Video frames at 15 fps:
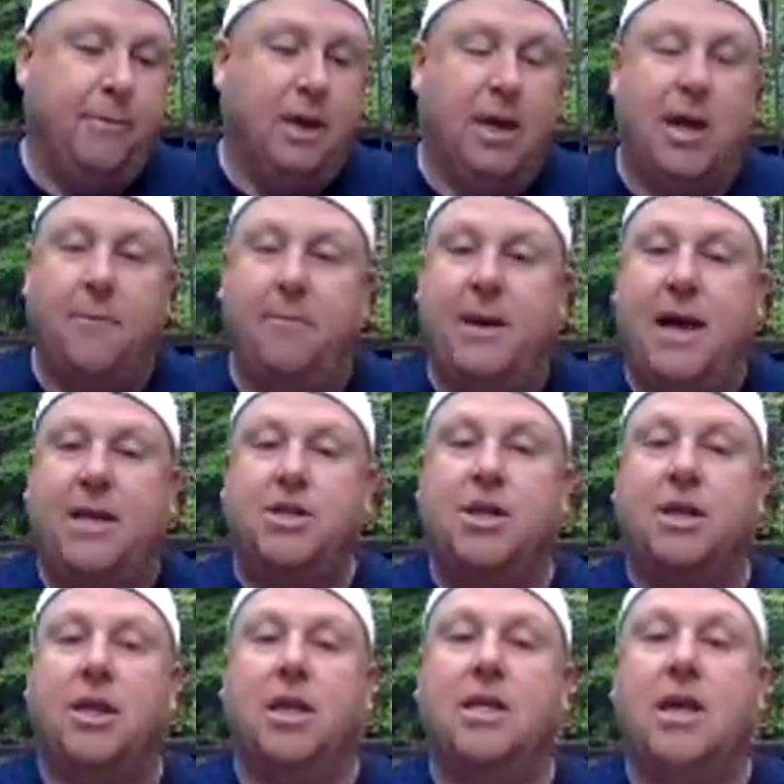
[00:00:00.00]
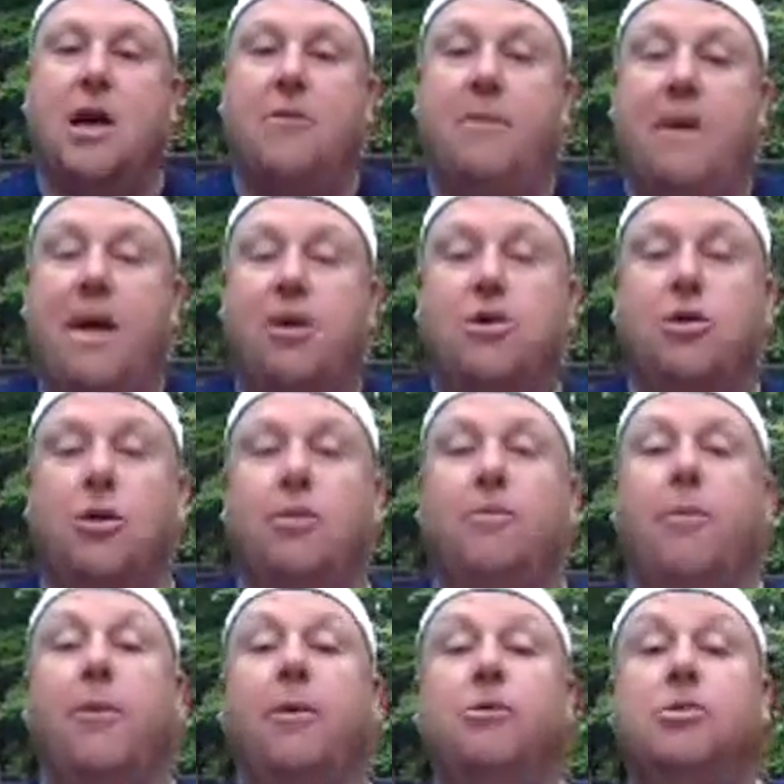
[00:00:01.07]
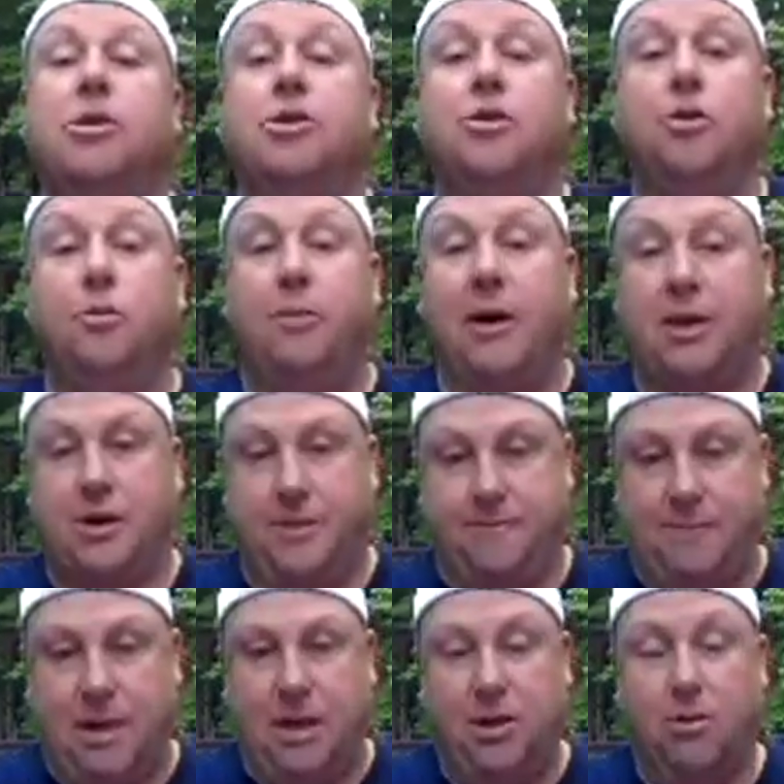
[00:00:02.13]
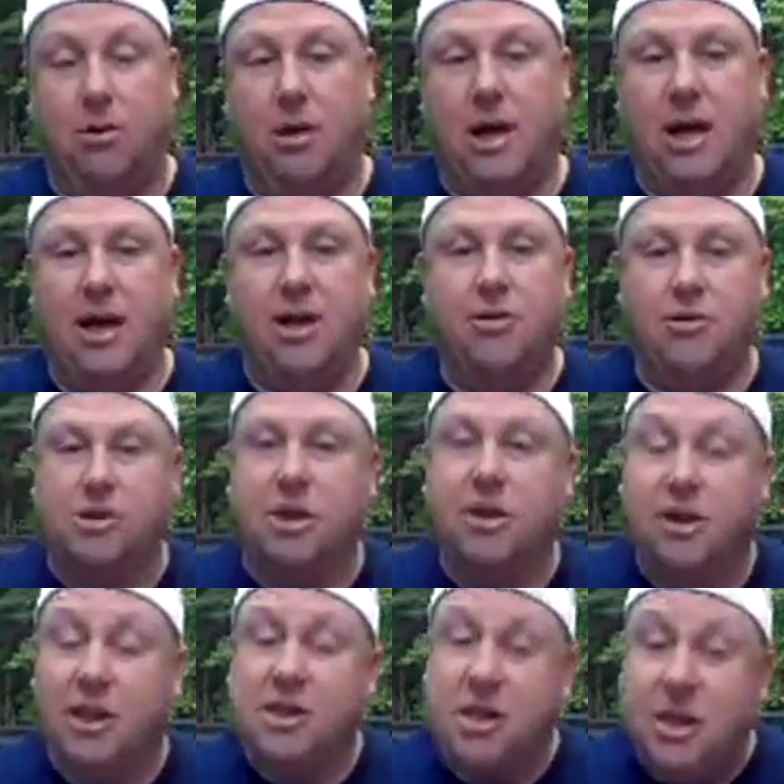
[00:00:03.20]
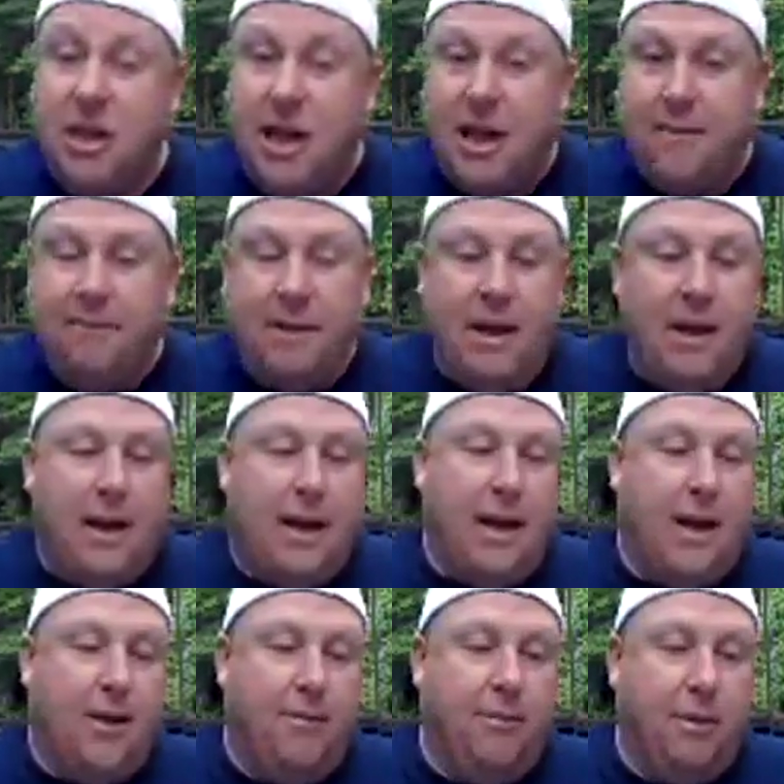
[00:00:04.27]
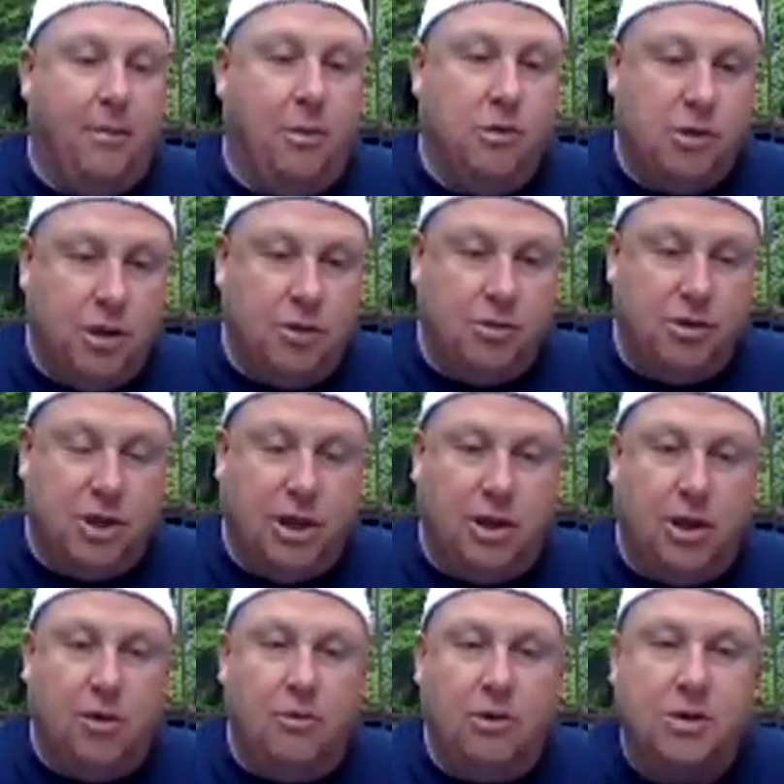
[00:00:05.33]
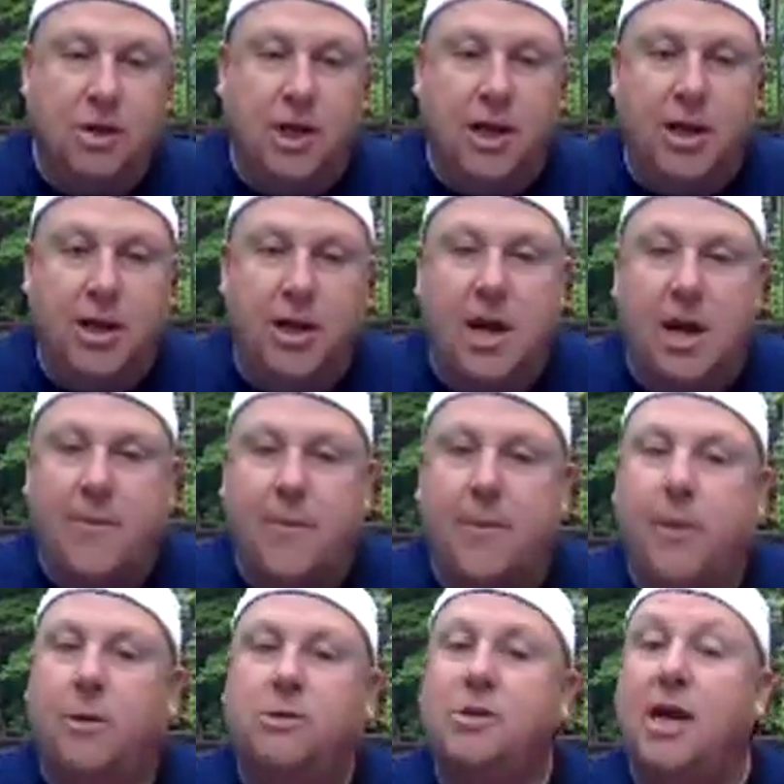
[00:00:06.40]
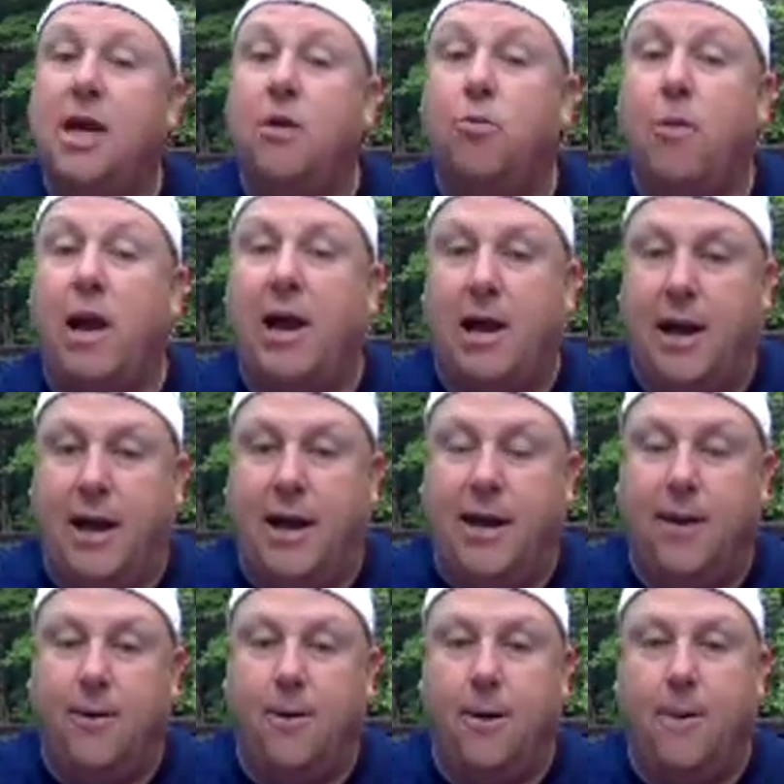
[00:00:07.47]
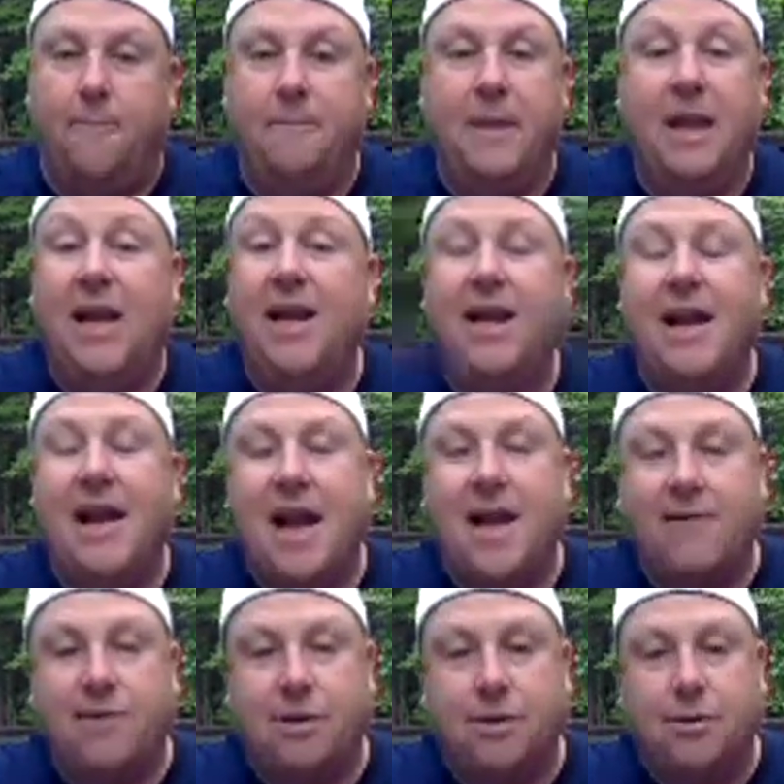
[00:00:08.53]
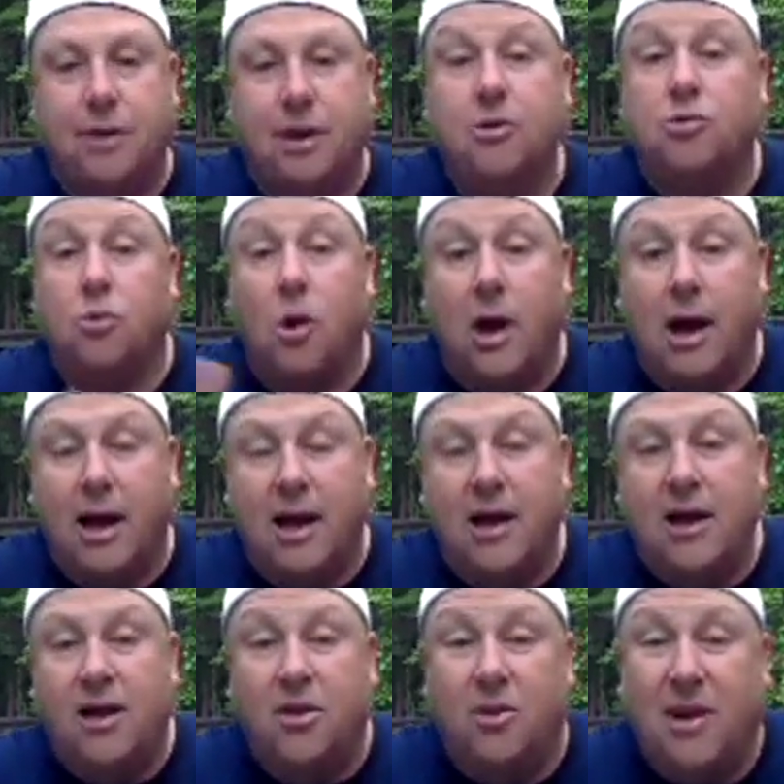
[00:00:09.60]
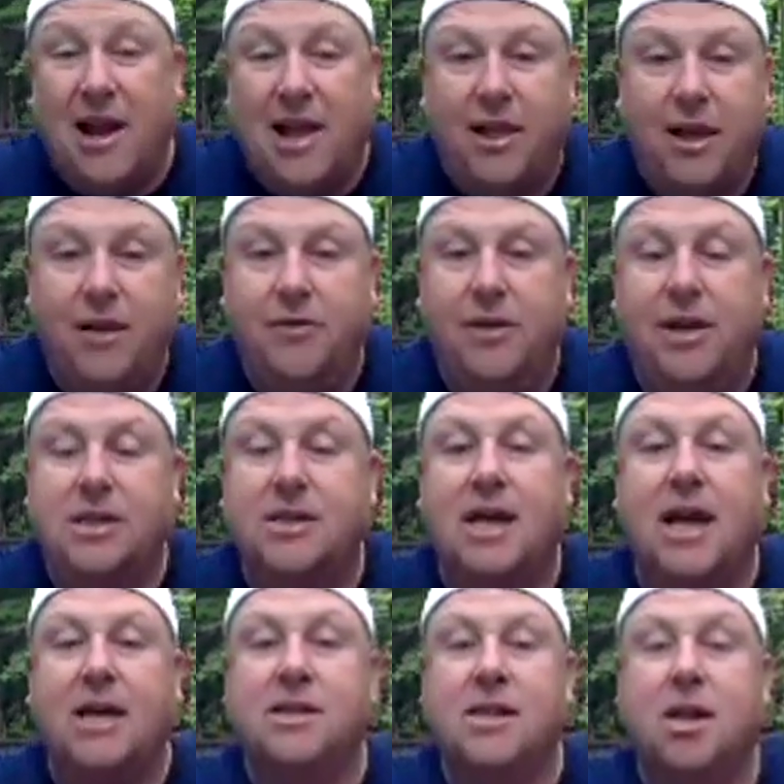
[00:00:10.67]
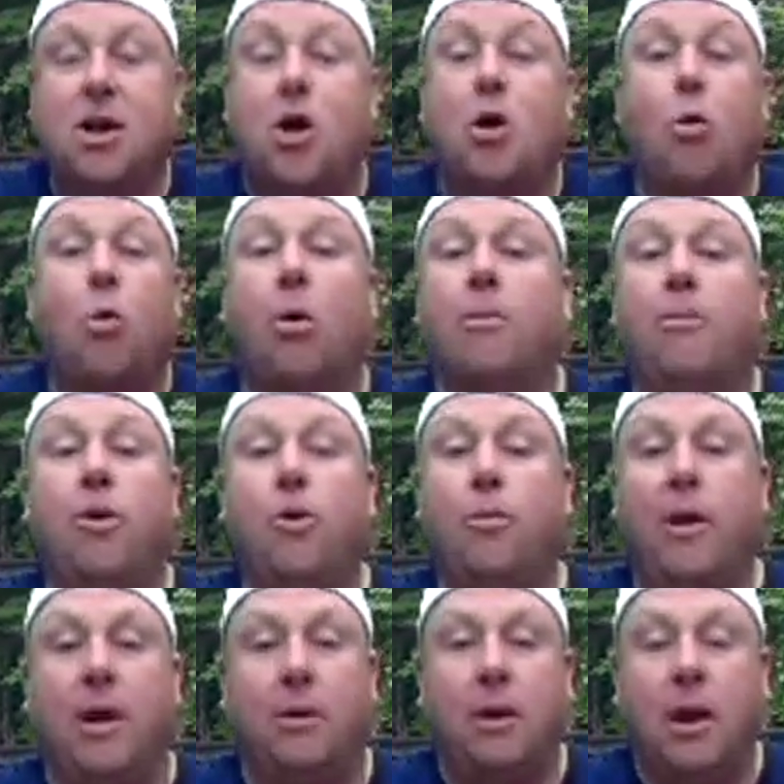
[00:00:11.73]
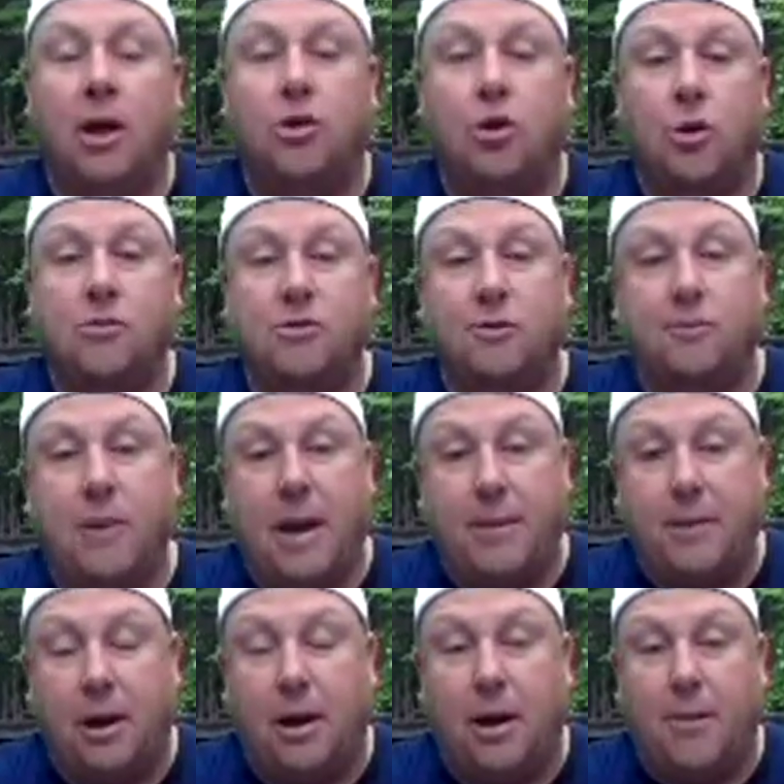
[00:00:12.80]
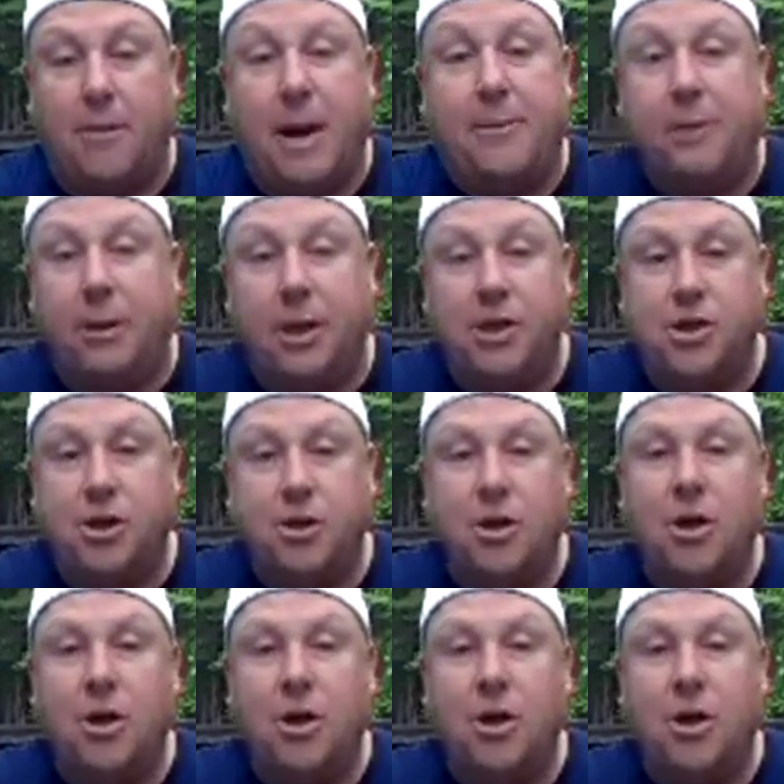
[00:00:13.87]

Kip Padgett, the town manager, proposed his new budget, and there were a lot of interesting things in that. The most interesting thing was that he did not propose a rate hike at all. He didn't have to. Here's why. The reality of it is, guys, we're booming. In terms of population,